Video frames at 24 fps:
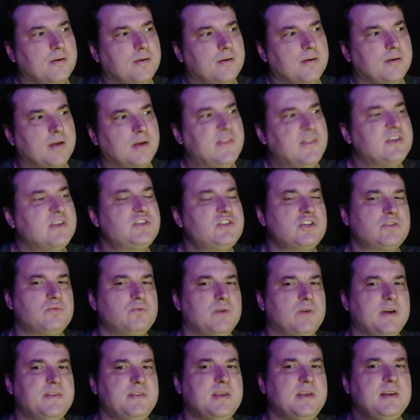this is
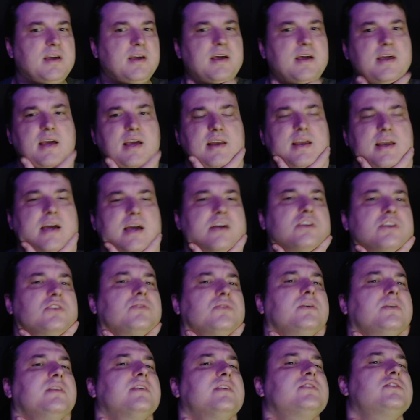when, and
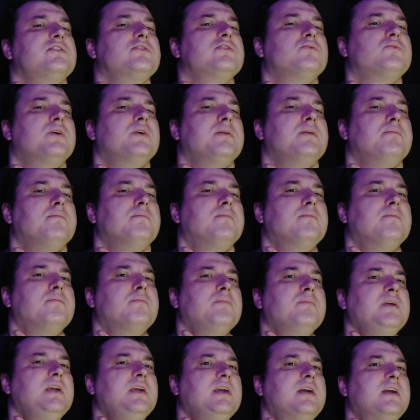actually this is when
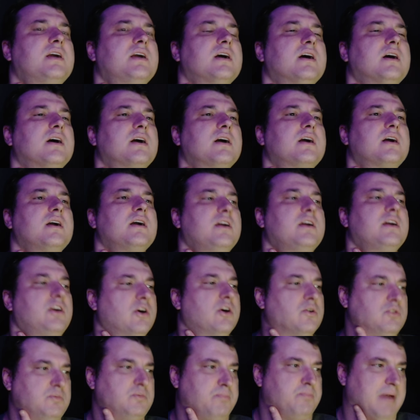Mika
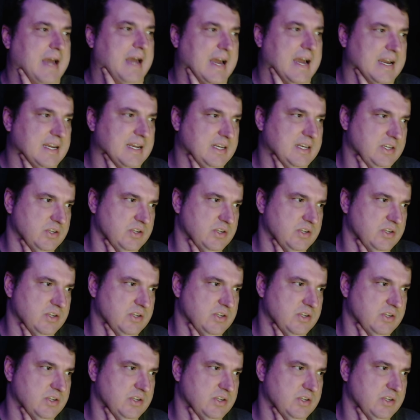goes back to